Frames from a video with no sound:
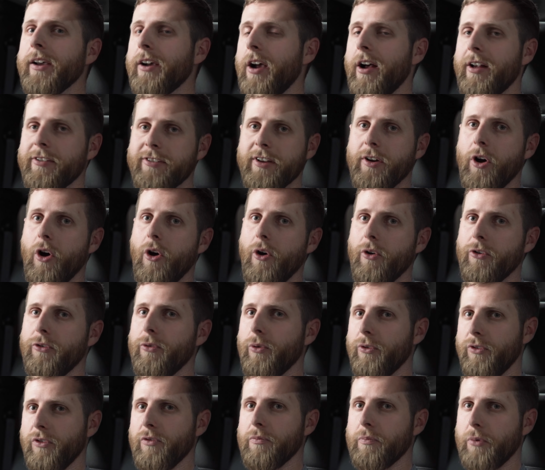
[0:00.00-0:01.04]
causing all
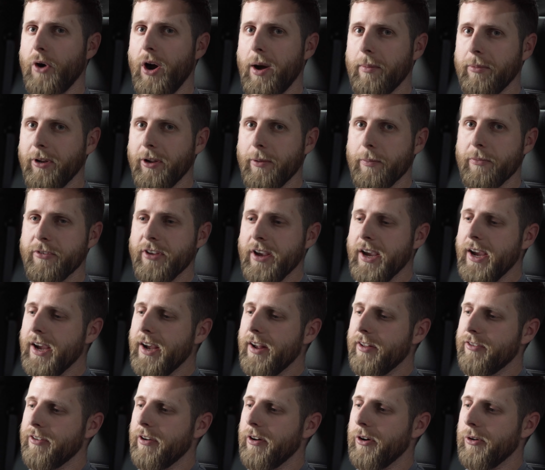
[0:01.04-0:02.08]
sorts of problems.
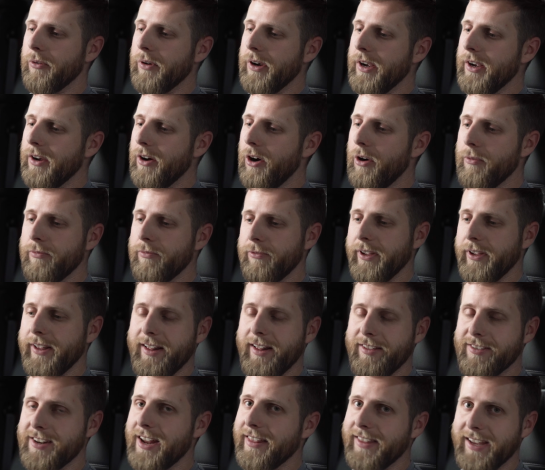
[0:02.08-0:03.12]
So hopefully
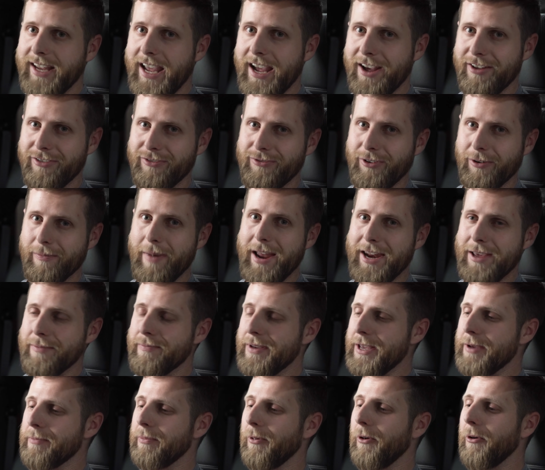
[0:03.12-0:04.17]
that's not the case for many
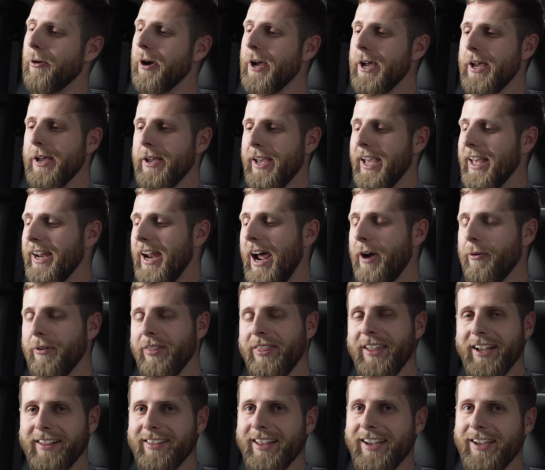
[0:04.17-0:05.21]
people, and I would
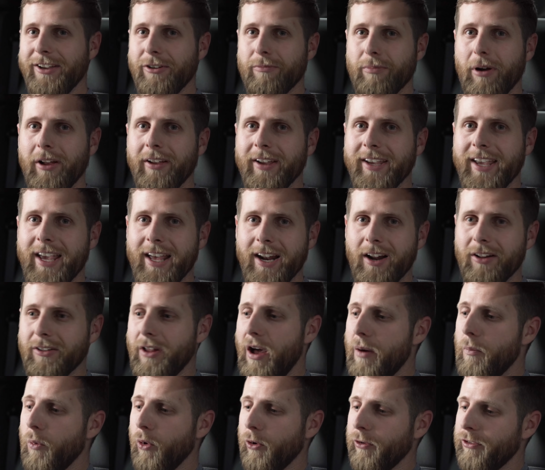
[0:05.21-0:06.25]
think that you'd probably get a
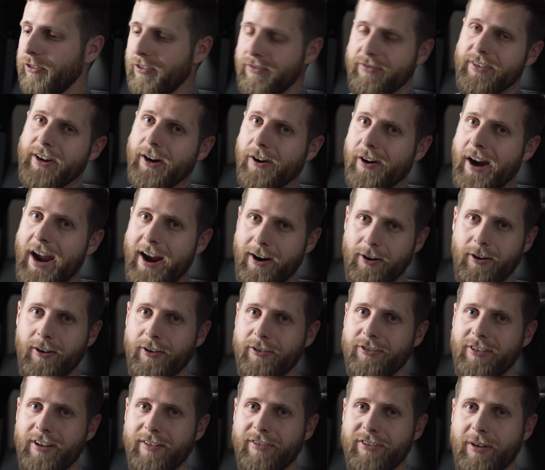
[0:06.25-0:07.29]
lot more severe
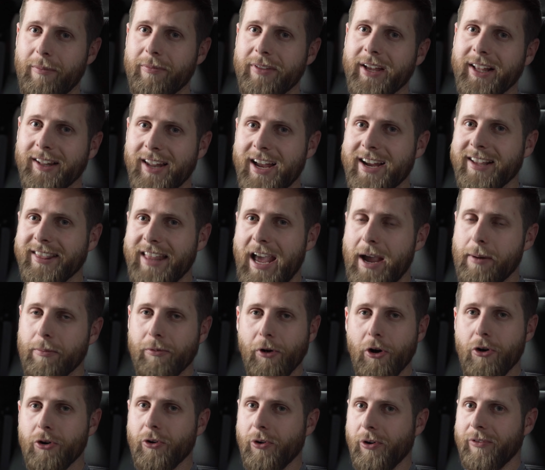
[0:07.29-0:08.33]
errors if something like that
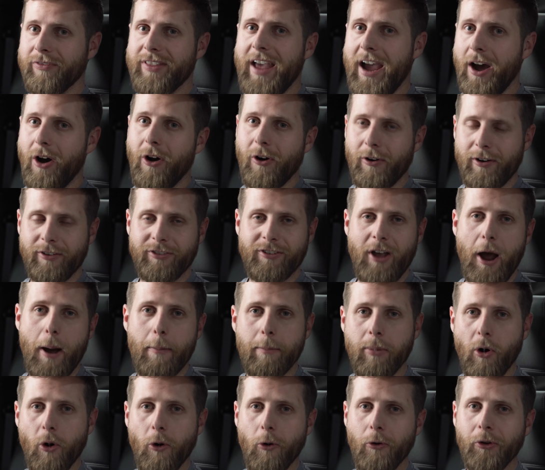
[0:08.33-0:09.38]
broke or if that harness got
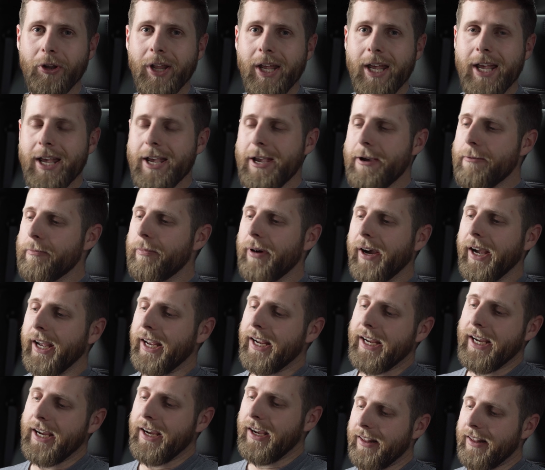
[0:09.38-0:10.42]
pulled,
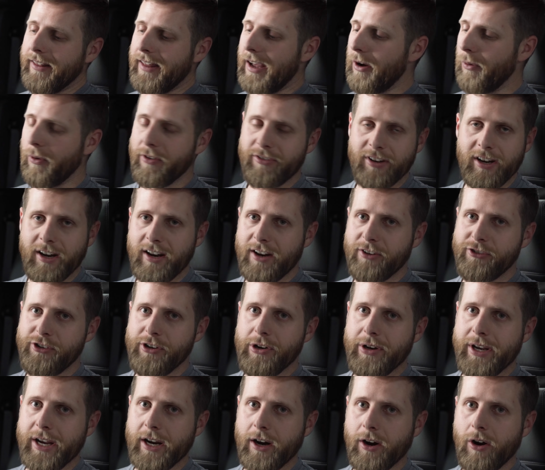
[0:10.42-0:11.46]
but that wasn't an
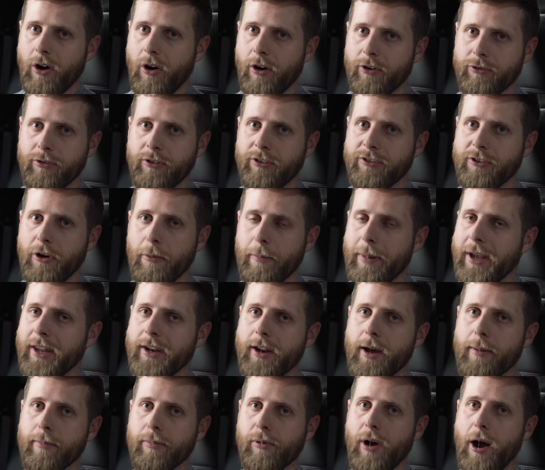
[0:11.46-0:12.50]
issue here. Ours was still pinned
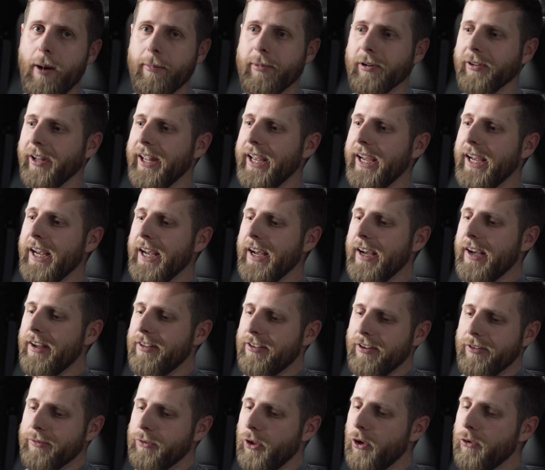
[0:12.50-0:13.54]
up properly.
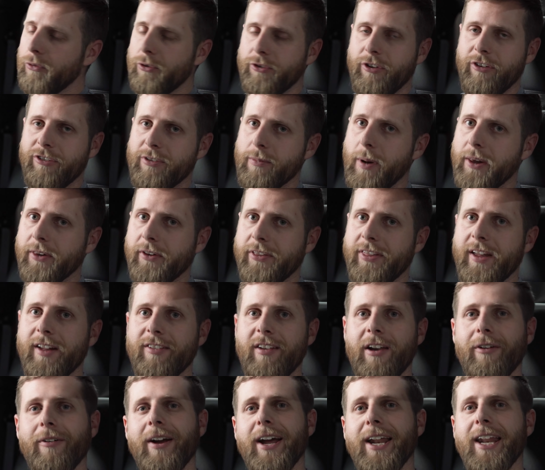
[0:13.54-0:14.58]
So those are just some other things
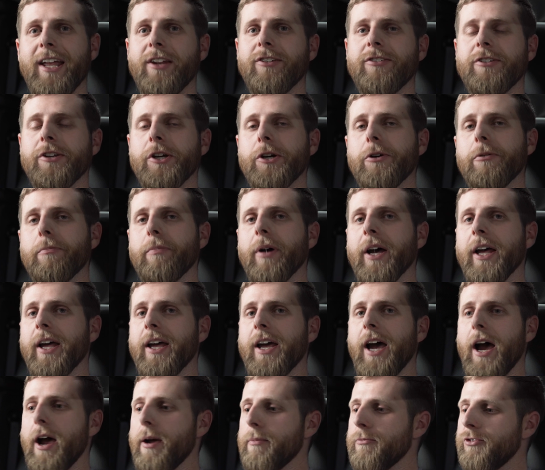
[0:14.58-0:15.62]
I ran into,
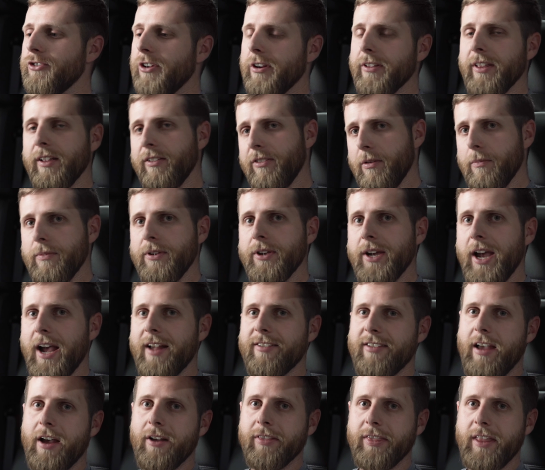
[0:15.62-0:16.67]
but I'm sure that some of you
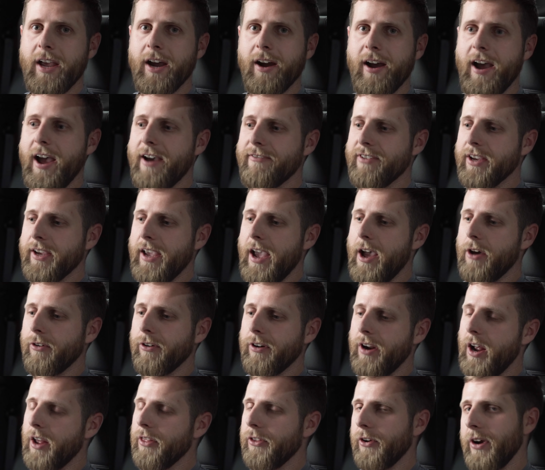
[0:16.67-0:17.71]
guys out there have
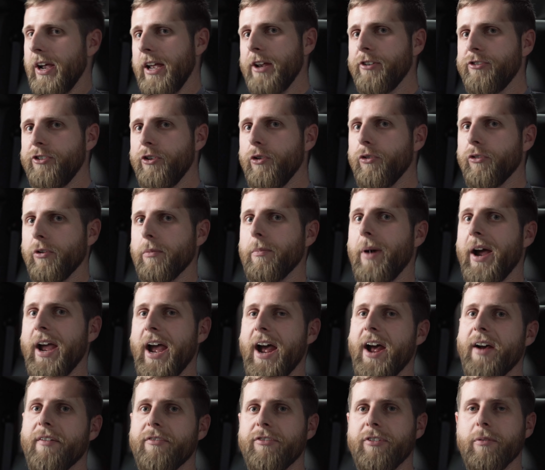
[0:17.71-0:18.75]
encountered other issues or might
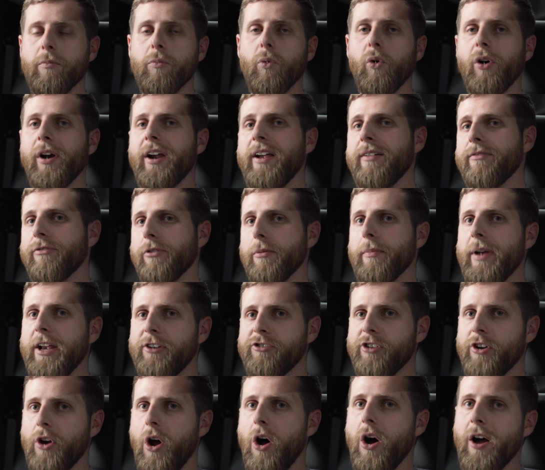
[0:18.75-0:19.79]
have some more
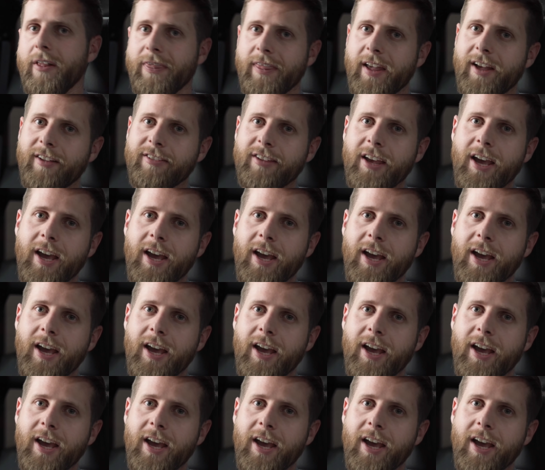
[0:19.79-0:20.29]
information on this.